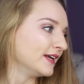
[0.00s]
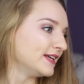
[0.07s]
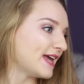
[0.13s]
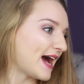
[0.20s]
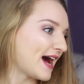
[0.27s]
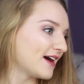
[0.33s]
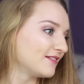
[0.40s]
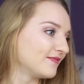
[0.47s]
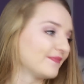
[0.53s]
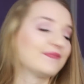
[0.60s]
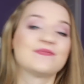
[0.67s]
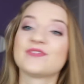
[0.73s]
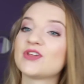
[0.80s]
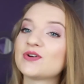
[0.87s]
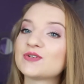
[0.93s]
yeah,
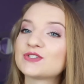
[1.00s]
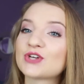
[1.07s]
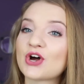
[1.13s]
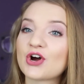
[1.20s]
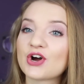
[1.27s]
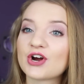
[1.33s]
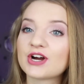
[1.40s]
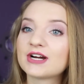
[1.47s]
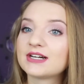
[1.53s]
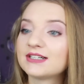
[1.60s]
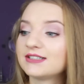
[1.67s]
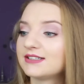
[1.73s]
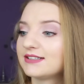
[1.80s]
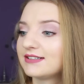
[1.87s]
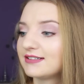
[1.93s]
those are
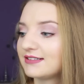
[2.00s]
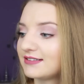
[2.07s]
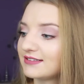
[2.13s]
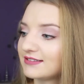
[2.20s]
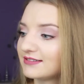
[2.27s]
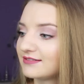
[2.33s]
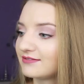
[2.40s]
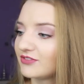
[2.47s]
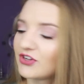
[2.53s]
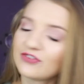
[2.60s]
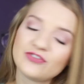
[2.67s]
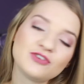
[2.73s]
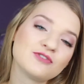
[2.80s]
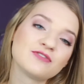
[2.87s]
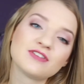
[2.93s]
a
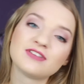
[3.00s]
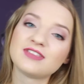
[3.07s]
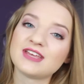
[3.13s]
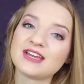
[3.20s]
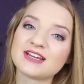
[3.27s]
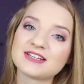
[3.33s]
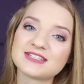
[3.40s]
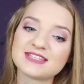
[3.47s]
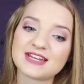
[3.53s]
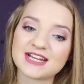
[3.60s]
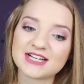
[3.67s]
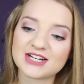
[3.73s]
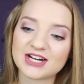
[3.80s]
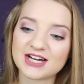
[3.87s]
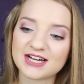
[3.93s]
few of the things that
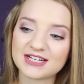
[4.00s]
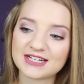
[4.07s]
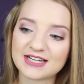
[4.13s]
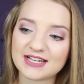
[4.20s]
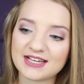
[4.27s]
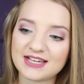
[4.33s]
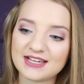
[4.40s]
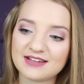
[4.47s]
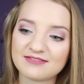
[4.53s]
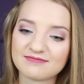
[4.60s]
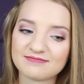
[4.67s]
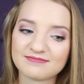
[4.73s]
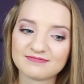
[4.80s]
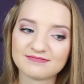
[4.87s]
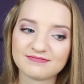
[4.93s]
I got. I
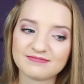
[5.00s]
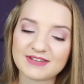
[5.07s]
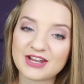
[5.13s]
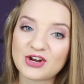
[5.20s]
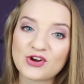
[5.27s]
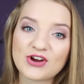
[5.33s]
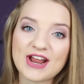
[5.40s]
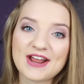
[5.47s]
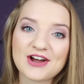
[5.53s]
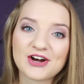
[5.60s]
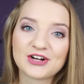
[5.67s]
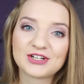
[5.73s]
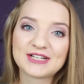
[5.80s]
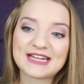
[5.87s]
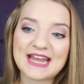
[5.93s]
had a great
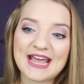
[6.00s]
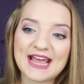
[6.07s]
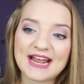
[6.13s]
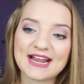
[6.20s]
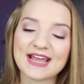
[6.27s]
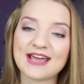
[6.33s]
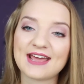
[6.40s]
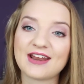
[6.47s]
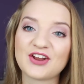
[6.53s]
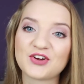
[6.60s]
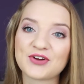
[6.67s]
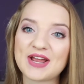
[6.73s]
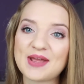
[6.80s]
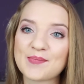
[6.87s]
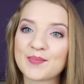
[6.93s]
holiday and a
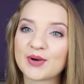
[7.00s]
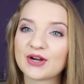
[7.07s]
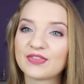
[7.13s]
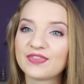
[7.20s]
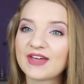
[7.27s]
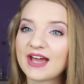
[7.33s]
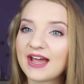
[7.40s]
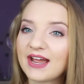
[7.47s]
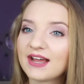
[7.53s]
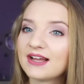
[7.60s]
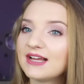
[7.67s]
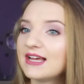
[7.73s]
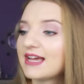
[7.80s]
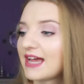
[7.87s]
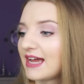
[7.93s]
great birthday,
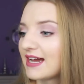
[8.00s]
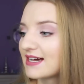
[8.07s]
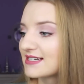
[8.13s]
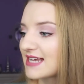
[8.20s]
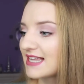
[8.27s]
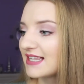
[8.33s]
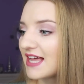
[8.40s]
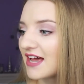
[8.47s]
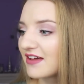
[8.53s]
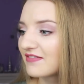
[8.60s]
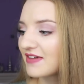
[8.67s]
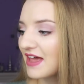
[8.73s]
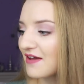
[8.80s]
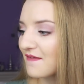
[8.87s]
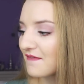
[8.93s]
and I
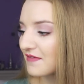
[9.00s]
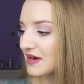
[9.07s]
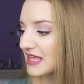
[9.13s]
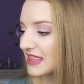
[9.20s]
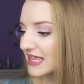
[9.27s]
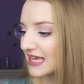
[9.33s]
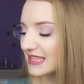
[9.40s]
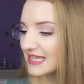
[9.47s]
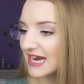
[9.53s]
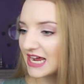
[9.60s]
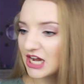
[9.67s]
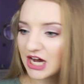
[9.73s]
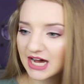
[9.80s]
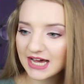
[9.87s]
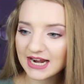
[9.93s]
love everything that I
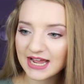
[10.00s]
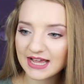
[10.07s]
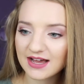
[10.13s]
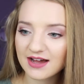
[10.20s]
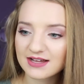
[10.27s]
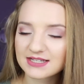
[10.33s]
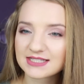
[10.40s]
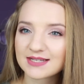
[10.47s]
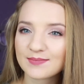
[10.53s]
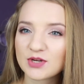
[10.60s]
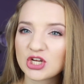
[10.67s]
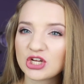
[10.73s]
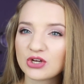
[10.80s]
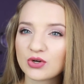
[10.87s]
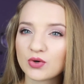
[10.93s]
got. I got some
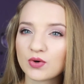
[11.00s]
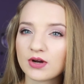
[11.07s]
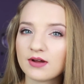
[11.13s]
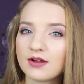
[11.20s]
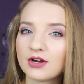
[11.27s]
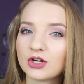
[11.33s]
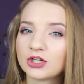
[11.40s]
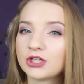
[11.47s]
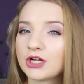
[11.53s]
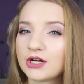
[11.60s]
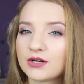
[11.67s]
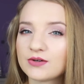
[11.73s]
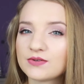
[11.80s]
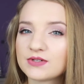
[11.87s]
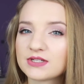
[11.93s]
new
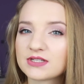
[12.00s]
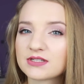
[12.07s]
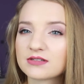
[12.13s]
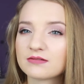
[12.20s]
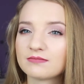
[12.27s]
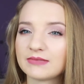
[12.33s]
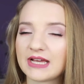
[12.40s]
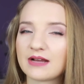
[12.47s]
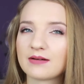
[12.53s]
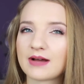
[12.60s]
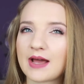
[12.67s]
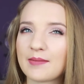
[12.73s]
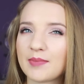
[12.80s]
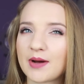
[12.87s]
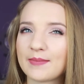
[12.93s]
clothes. Like,
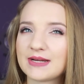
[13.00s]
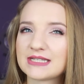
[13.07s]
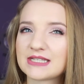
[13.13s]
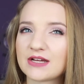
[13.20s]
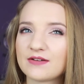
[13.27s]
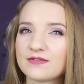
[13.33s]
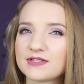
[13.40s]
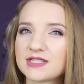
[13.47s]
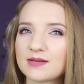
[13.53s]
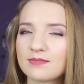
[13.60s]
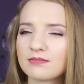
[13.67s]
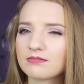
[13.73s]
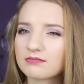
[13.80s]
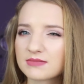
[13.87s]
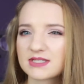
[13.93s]
I bought myself
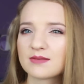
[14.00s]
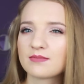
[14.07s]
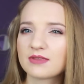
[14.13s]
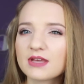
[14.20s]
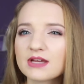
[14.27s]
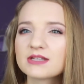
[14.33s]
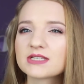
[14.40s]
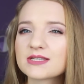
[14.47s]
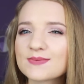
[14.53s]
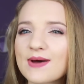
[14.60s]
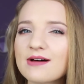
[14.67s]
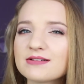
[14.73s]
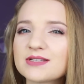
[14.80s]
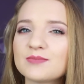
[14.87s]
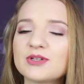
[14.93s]
some things as
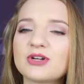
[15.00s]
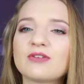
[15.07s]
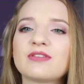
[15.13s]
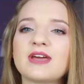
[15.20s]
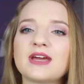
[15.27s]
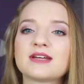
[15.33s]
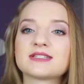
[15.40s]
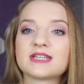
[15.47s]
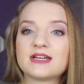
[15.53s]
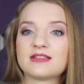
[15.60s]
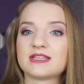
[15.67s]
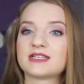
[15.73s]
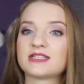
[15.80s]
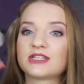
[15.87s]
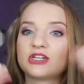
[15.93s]
well, some little things.
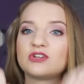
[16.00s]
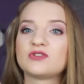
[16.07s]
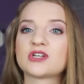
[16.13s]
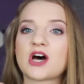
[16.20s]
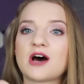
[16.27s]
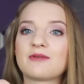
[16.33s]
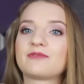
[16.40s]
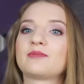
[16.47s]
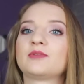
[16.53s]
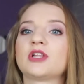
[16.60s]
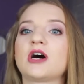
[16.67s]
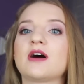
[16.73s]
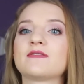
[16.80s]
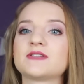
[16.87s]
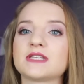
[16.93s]
This is a new top from
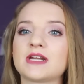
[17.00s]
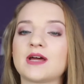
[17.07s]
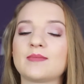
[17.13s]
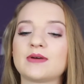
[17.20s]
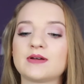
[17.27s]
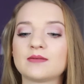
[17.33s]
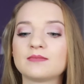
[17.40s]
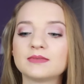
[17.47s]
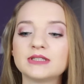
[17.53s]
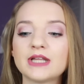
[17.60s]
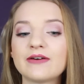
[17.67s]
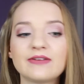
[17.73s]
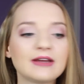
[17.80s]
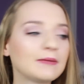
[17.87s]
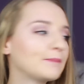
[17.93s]
Loft that I'm
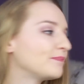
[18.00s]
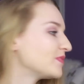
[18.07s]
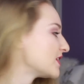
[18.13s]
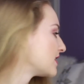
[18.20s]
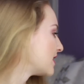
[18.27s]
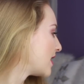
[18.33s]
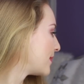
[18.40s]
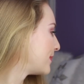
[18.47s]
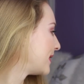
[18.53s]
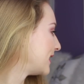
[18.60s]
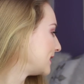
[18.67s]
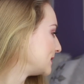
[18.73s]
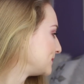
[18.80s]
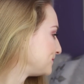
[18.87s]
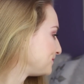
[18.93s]
loving.
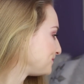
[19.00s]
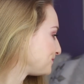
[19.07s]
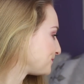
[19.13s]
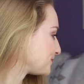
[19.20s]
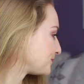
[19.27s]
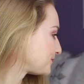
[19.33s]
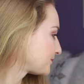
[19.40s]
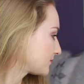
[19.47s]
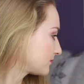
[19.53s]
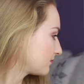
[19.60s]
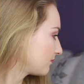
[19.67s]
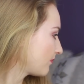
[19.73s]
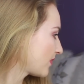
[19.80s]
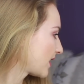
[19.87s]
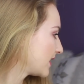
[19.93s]
But
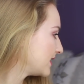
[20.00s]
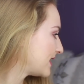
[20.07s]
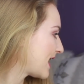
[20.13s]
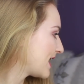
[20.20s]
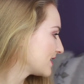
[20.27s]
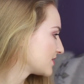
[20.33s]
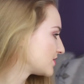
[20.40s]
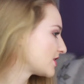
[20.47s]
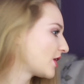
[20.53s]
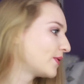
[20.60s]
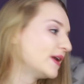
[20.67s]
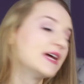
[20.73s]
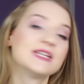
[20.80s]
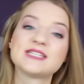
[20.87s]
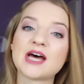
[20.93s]
yeah,
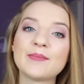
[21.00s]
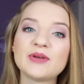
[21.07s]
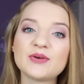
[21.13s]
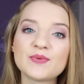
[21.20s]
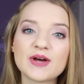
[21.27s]
so tell me